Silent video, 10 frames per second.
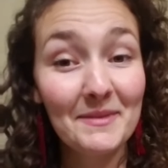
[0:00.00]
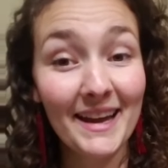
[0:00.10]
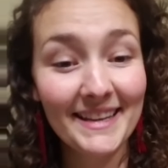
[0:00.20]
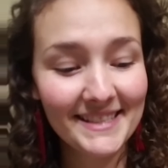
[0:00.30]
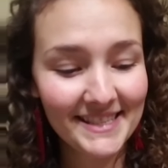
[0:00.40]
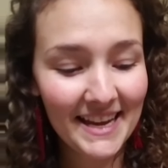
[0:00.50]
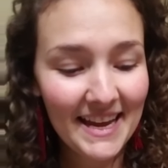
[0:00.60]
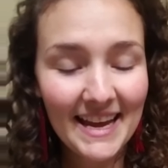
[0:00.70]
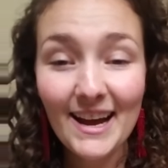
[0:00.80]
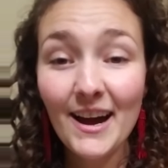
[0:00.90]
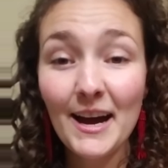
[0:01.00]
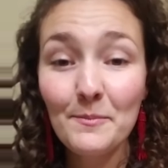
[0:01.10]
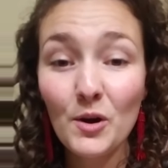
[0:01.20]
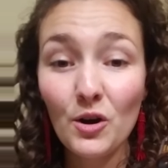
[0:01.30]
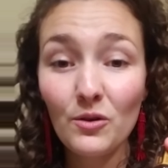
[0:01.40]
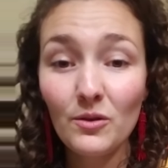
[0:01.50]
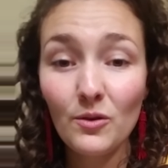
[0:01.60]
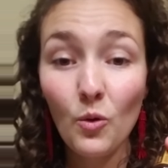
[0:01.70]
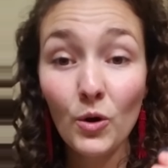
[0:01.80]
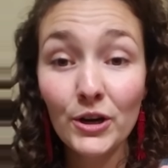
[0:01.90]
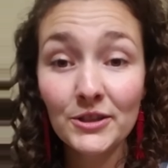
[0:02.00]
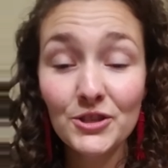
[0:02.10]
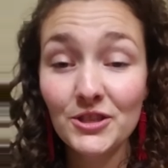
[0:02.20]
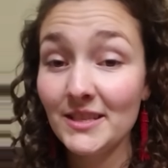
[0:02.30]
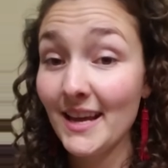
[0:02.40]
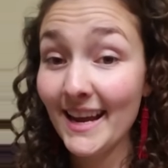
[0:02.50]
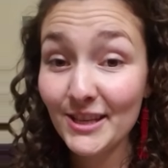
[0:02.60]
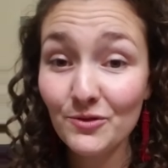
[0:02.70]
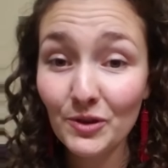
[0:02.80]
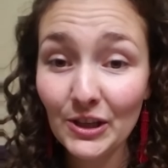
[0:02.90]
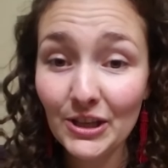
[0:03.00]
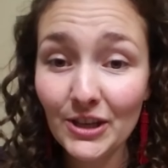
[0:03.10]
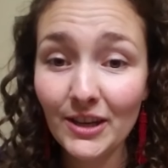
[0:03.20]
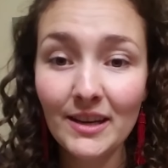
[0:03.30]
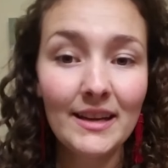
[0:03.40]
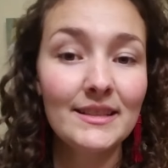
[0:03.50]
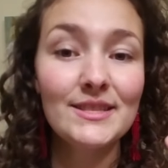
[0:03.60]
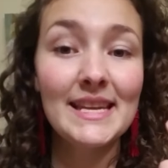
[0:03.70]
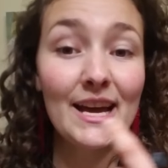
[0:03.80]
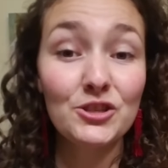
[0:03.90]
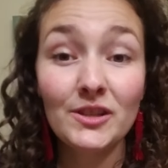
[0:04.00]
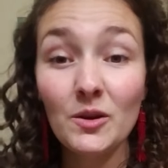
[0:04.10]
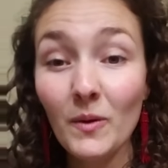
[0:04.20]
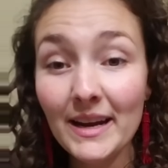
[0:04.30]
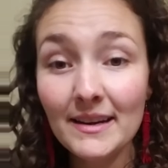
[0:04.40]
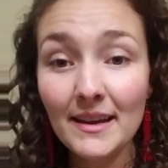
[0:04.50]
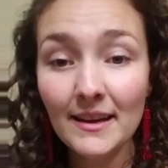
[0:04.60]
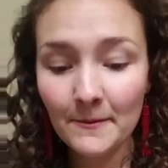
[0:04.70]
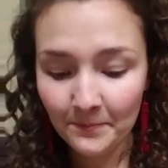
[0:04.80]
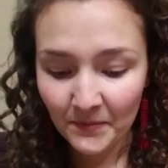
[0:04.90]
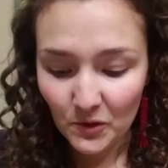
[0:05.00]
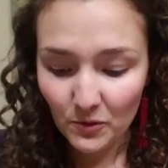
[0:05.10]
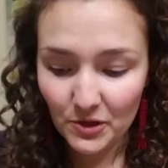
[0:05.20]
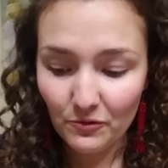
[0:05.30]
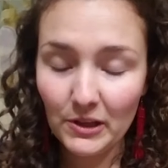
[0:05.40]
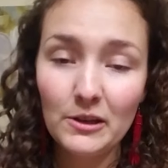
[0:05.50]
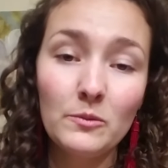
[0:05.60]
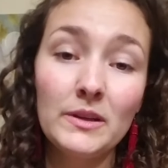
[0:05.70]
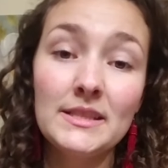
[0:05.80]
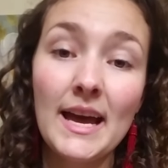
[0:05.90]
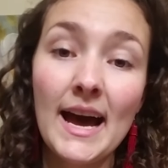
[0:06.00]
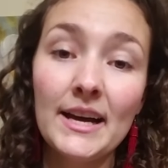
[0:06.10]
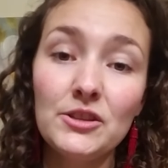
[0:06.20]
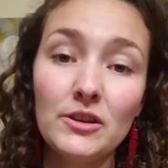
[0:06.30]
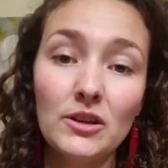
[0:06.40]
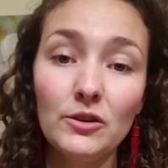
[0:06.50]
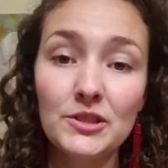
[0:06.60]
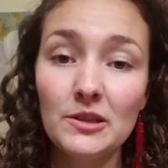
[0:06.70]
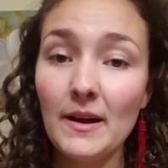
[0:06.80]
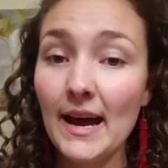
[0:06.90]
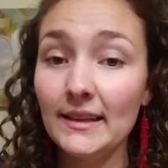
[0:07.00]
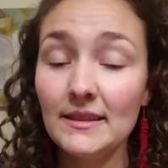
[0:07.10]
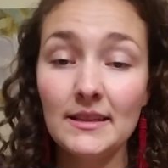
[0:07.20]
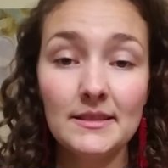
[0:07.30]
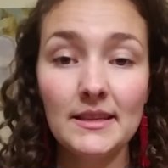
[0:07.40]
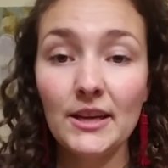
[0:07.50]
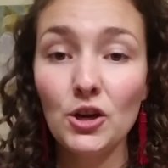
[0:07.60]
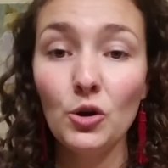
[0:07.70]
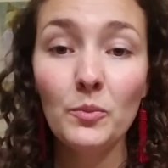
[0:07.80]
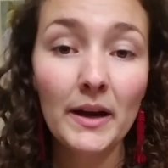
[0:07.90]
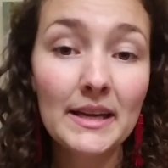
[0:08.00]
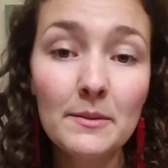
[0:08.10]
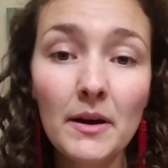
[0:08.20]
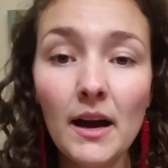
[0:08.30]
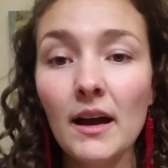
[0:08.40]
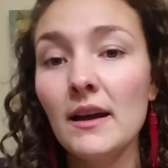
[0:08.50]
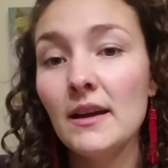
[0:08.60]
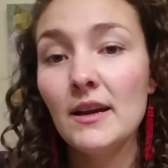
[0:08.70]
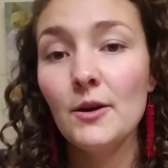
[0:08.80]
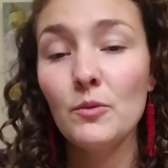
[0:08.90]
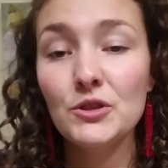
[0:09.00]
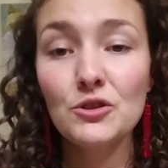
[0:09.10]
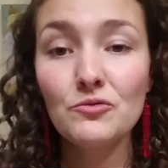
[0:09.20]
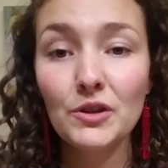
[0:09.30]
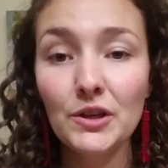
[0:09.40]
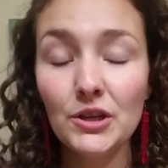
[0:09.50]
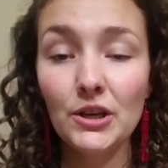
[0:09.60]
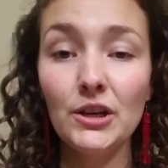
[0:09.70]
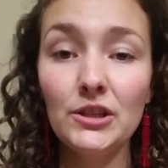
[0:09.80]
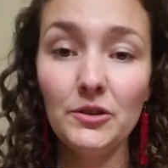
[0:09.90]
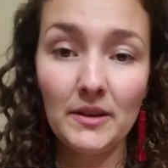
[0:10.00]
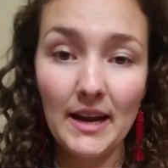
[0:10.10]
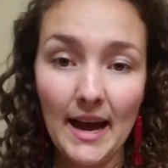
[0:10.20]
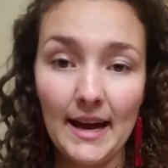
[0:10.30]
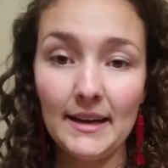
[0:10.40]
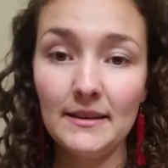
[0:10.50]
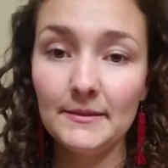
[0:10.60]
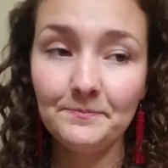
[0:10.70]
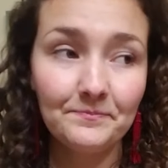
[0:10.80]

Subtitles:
that is. Our orange tastes really good. It's naturally whitening, so it's a really good one to add. You can also add things like copaiba, which is really good. You can add